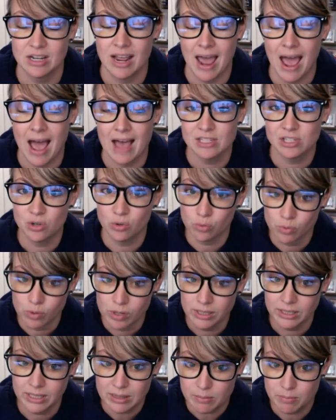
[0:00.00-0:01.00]
It has to
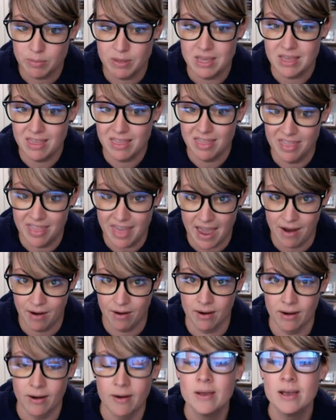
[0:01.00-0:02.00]
really be
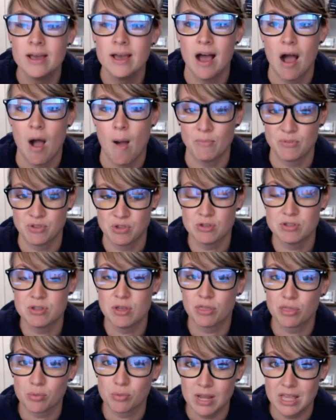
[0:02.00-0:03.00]
there. So those are
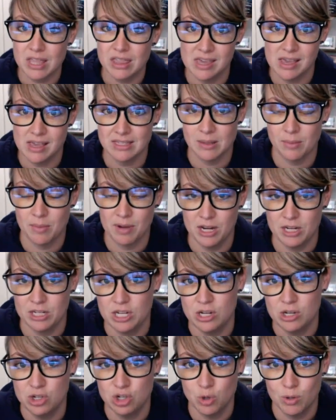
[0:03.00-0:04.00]
the 3 things I'm going to
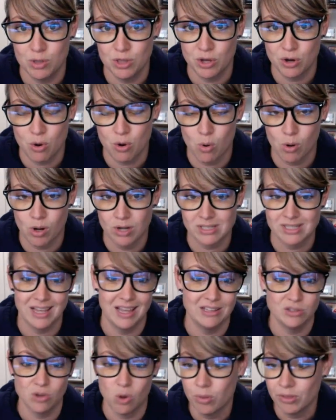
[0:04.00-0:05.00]
teach you in the course.
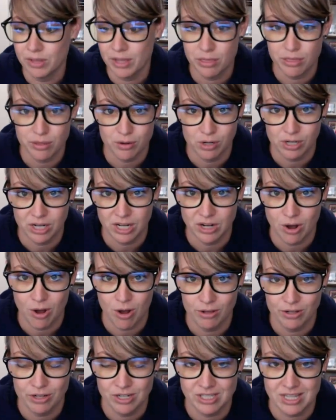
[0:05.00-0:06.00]
It's only
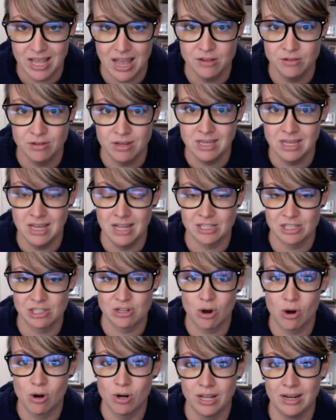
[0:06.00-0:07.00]
$30, and you can get
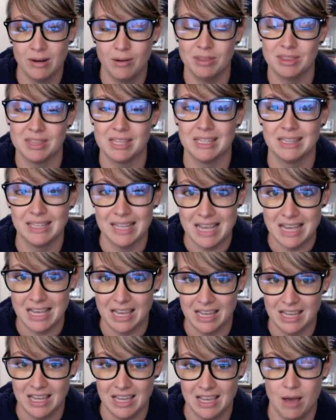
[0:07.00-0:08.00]
started with the link
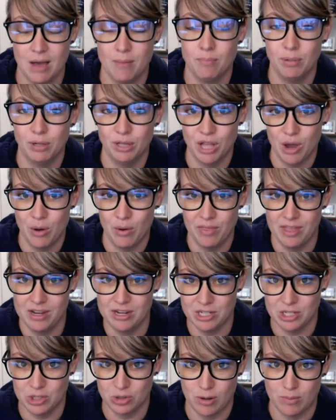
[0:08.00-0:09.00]
below in the
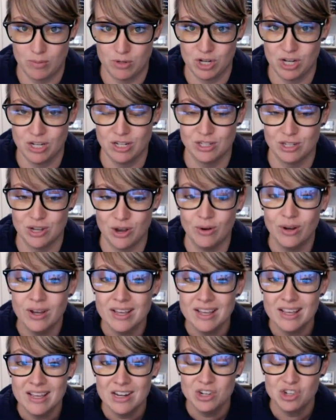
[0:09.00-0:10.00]
description. So
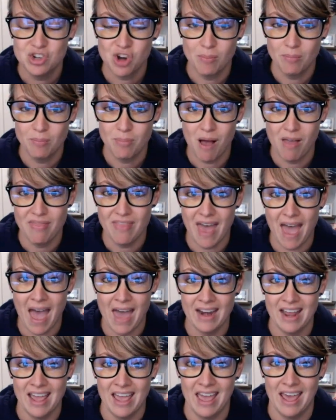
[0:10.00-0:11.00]
jump on
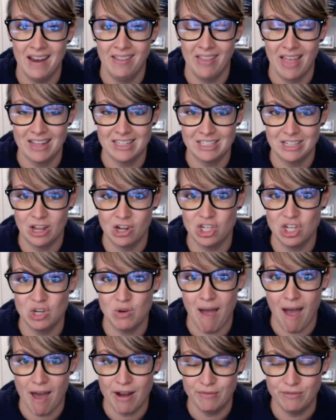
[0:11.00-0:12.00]
that and let's get you
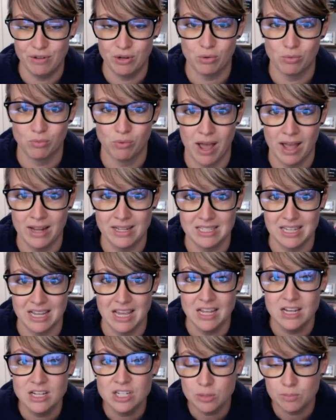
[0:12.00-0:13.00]
out of your ruts
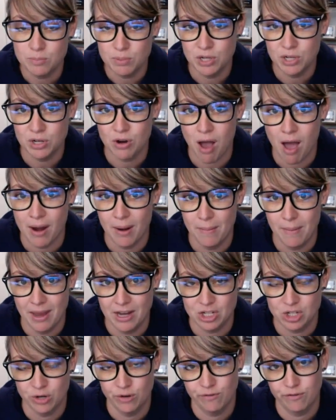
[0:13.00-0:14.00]
into pure
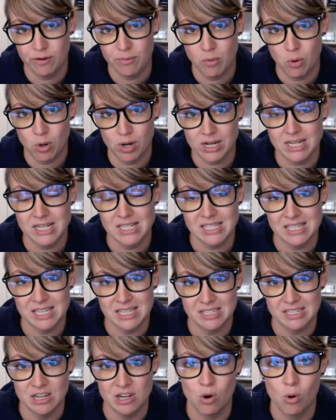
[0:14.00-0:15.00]
automation for more
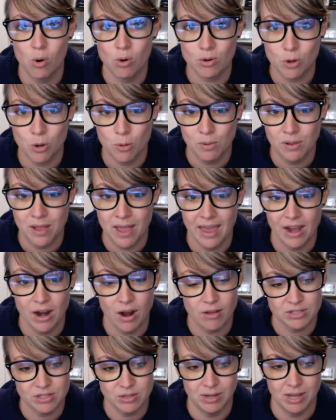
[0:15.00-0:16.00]
consistent cornhole play, and
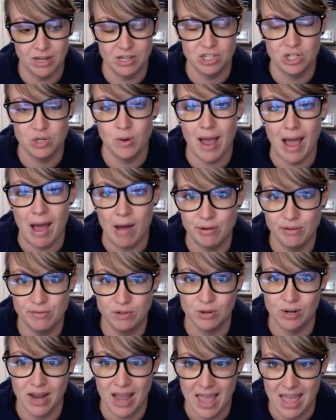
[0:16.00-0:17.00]
also get you out of
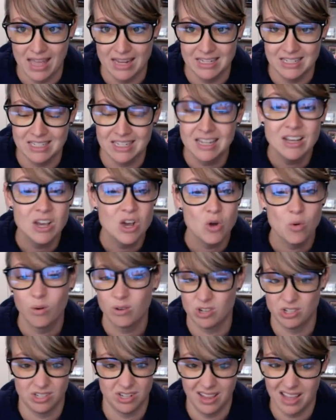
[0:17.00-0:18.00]
your heads,
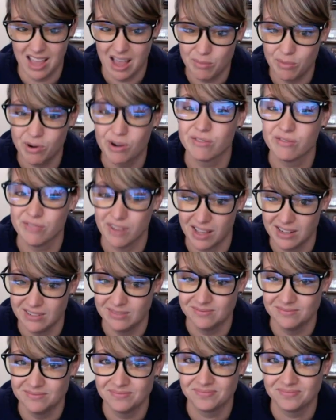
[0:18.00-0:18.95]
which is a lot more fun.